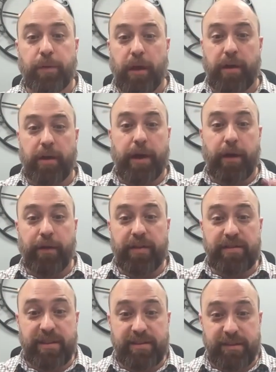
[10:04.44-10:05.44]
blood around the
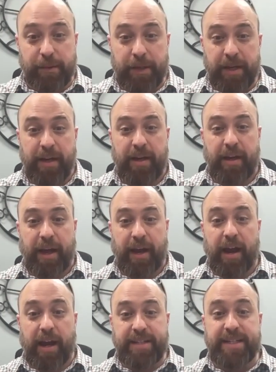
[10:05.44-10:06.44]
system and
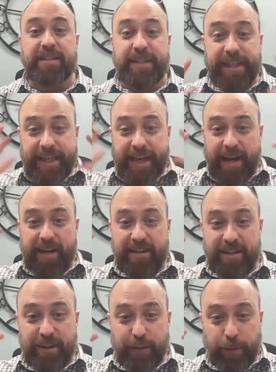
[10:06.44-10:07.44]
ideally get it
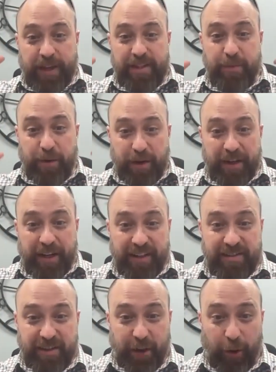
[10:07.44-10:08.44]
to the place where it
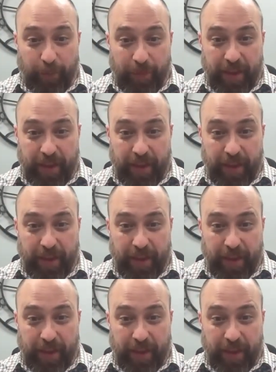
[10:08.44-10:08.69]
needs to go.